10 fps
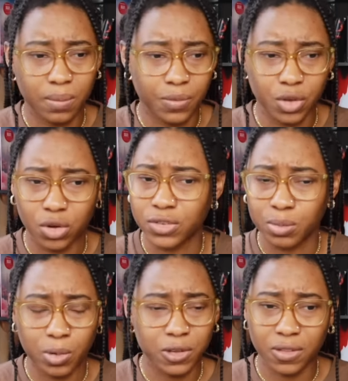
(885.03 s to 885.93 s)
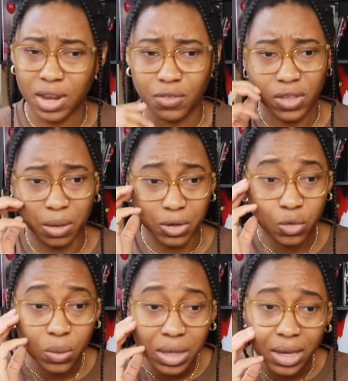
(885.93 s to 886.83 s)
the girls, the boys, and everything in
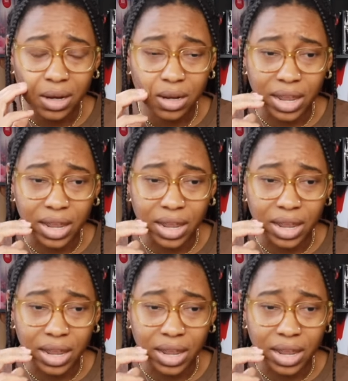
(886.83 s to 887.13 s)
between,